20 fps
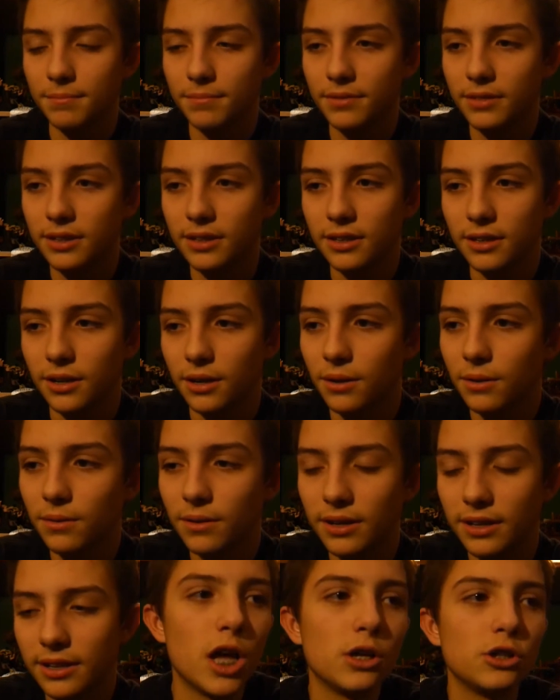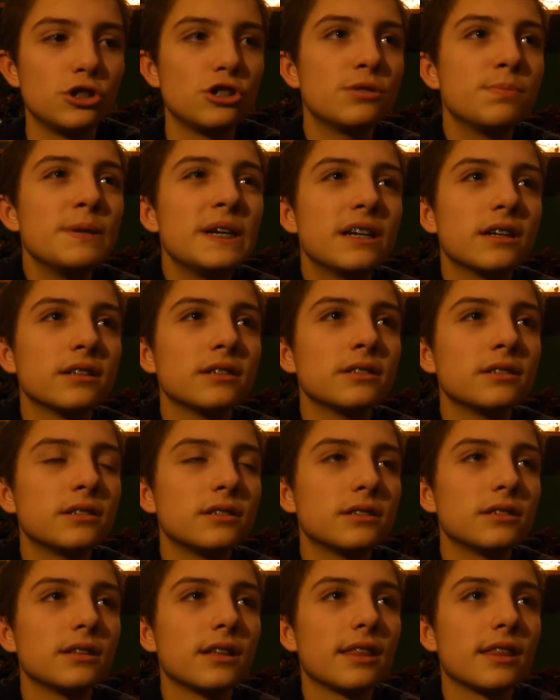You know, just because